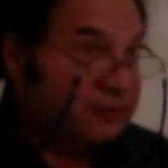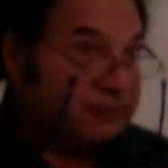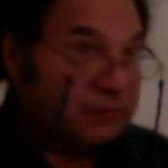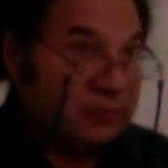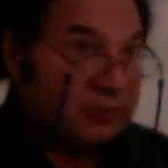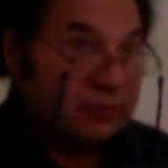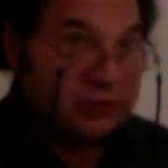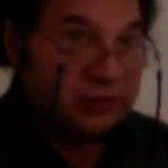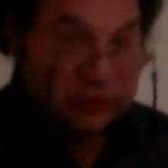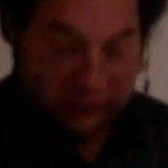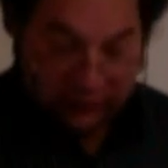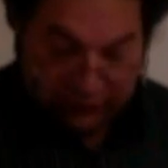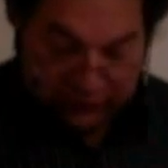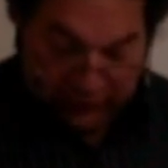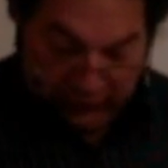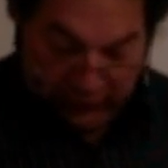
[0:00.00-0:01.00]
But you could
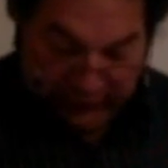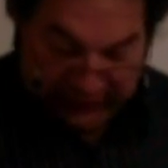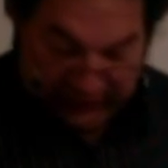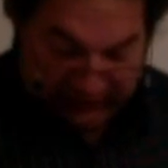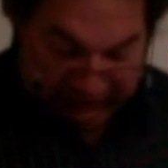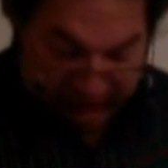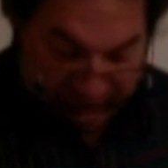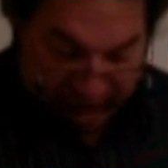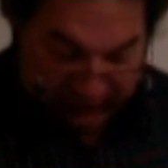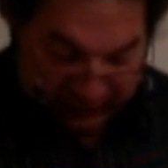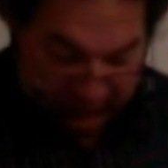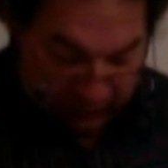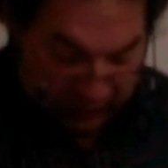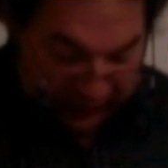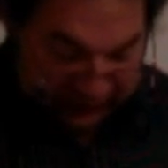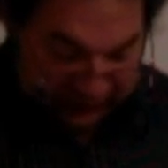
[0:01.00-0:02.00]
do it if you really
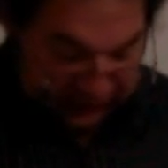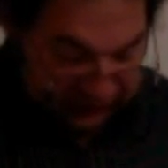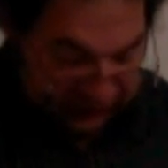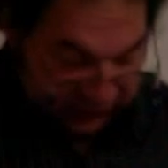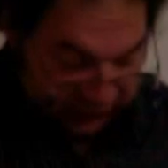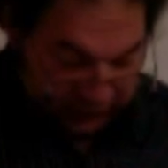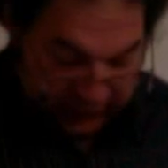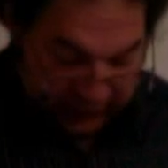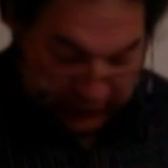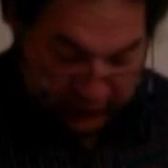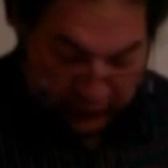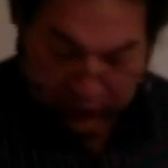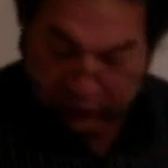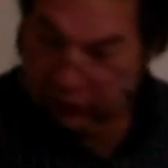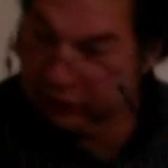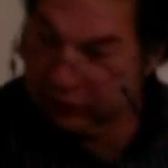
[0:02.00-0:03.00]
wanted to. You
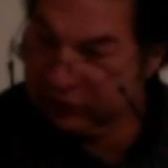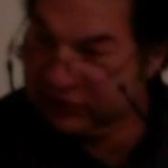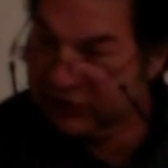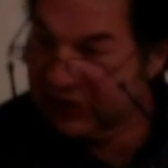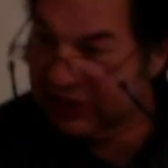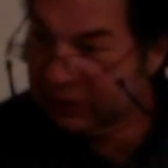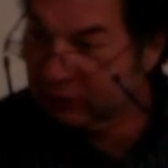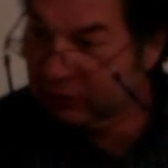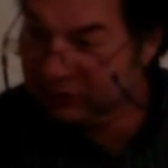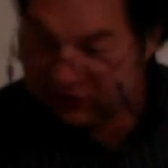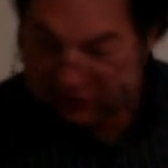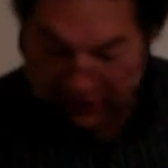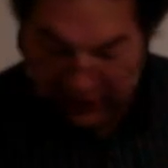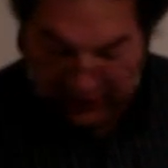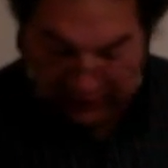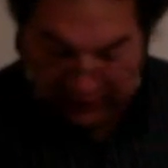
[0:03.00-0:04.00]
could use an equal
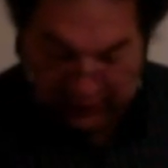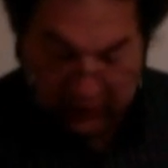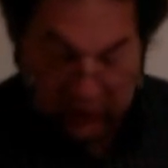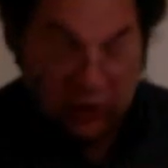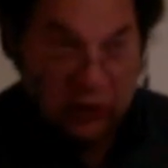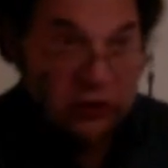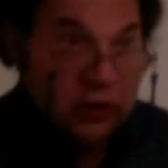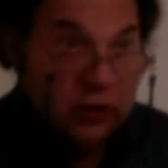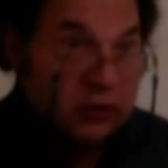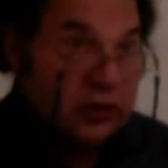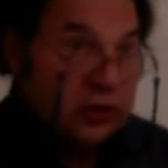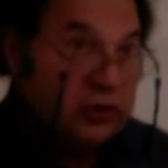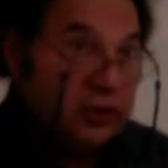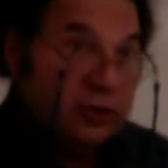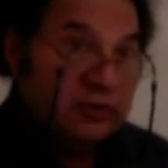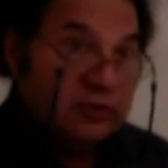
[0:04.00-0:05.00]
sign. You can
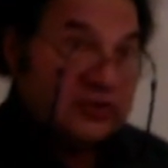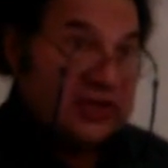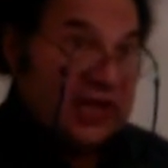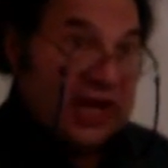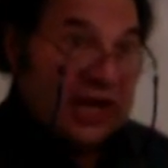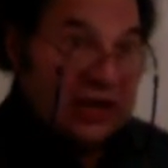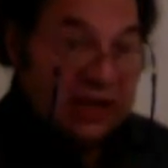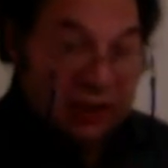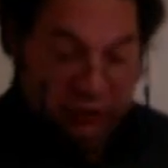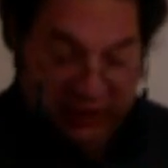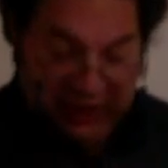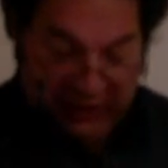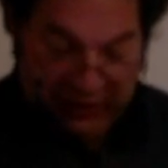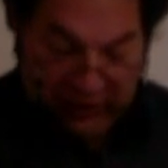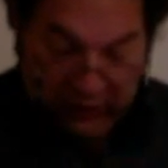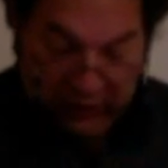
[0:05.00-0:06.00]
use anything.
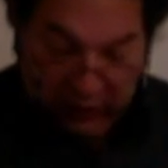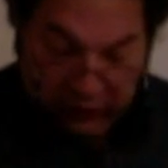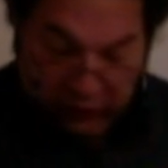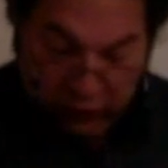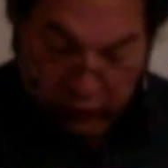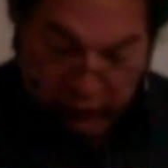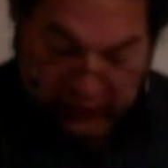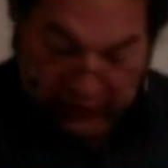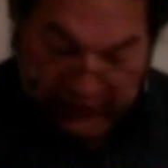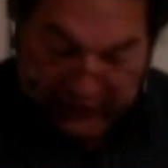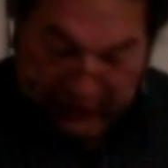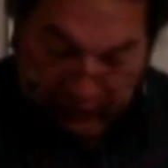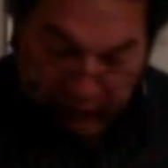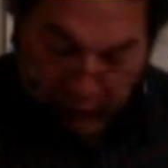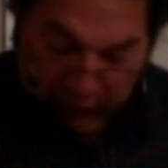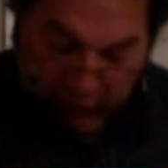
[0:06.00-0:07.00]
You can hit
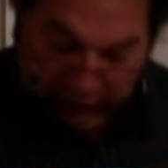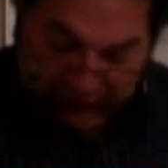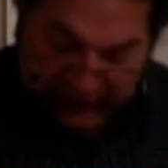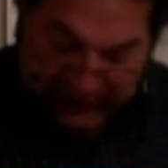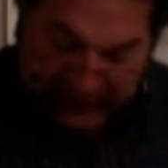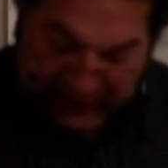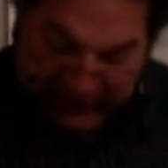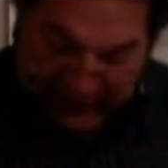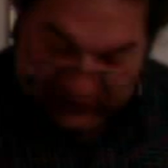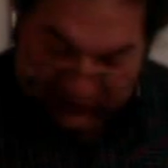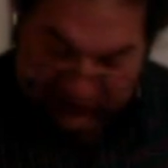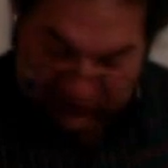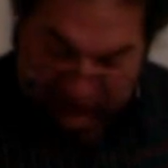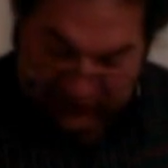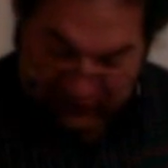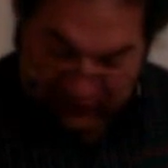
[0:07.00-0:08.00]
all the keys
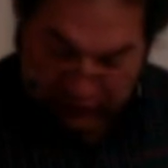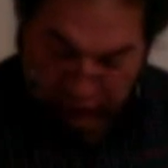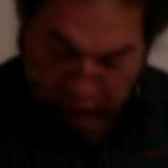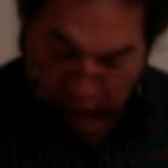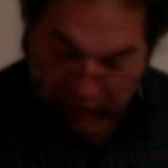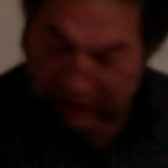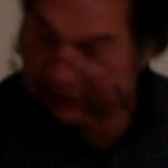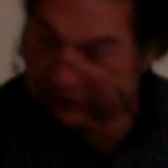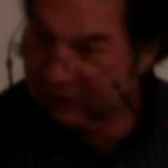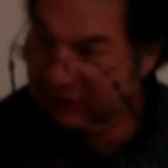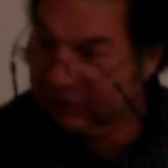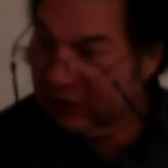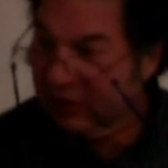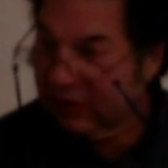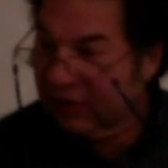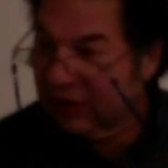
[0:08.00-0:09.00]
that you want
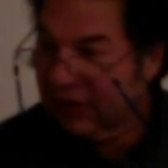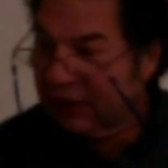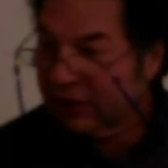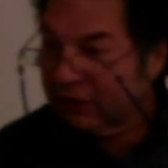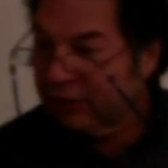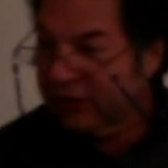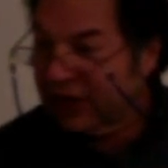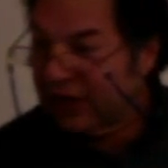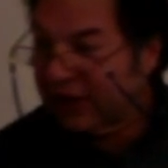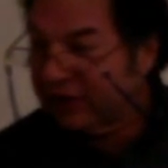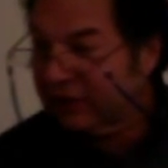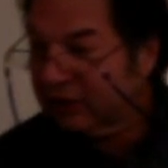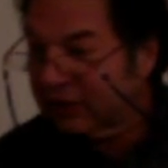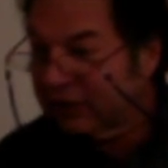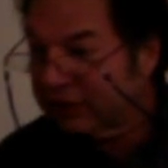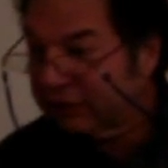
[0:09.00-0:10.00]
and create
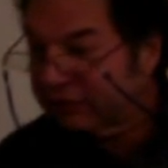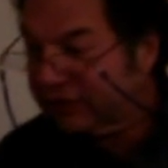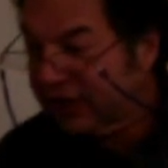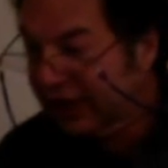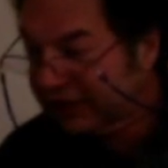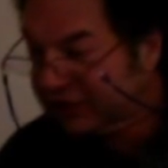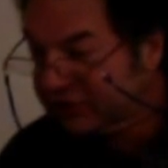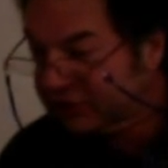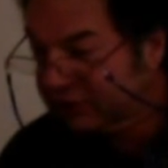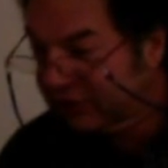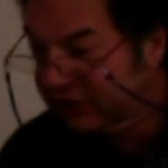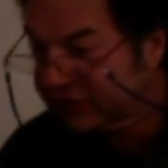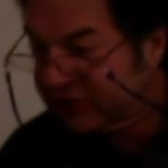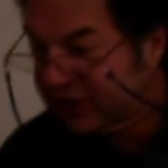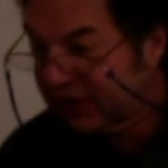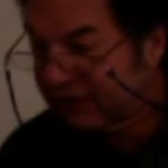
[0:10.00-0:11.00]
leader dots. You want to see
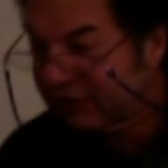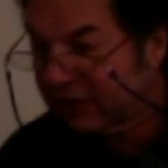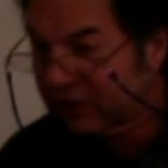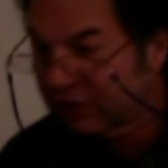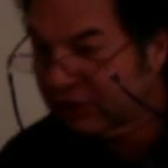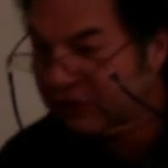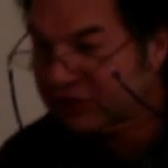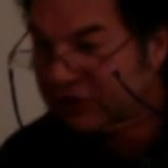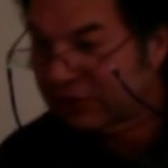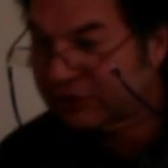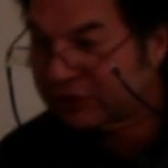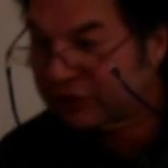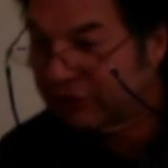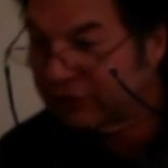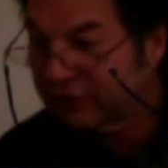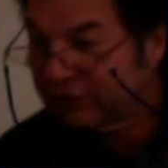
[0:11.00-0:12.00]
how that looks? I'm sure
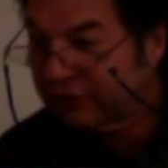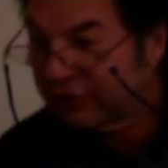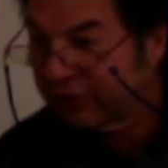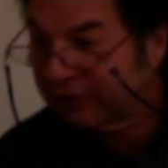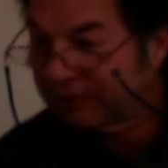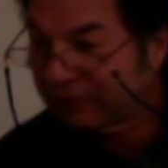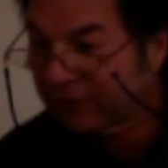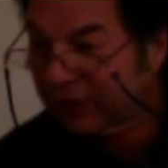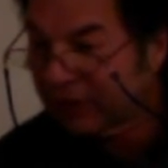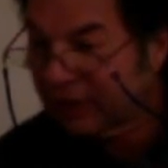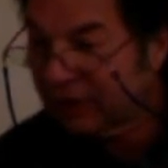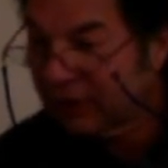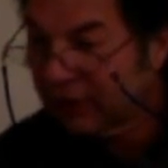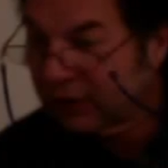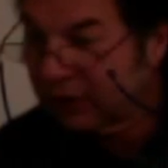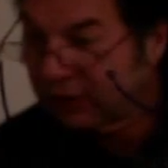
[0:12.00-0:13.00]
you do.
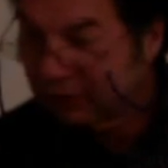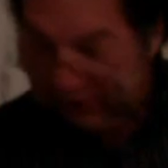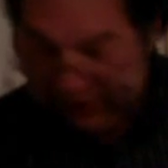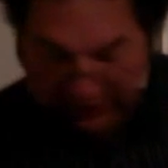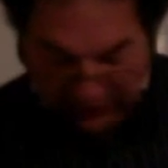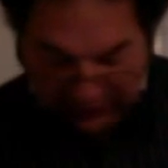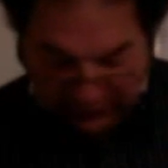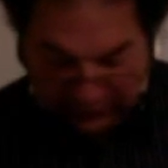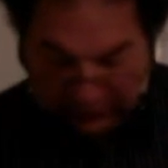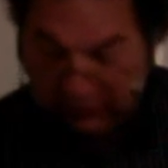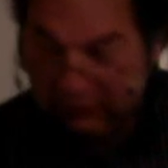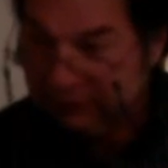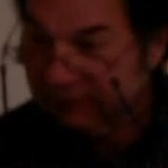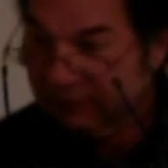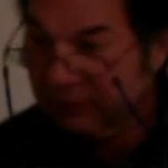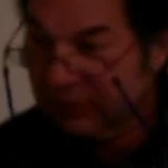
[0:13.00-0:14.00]
All right?
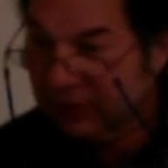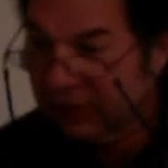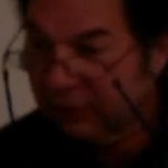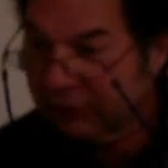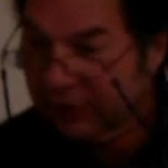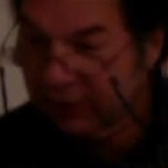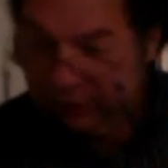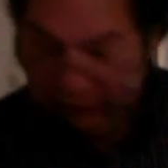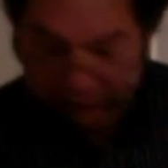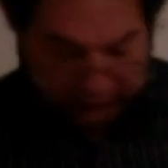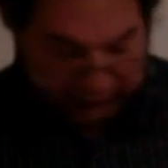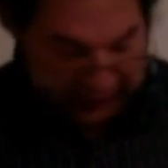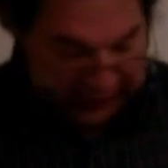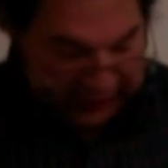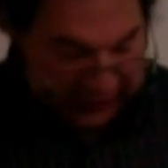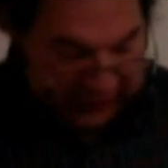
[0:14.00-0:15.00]
Here we go.
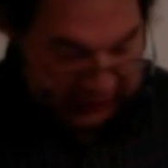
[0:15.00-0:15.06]
Ready?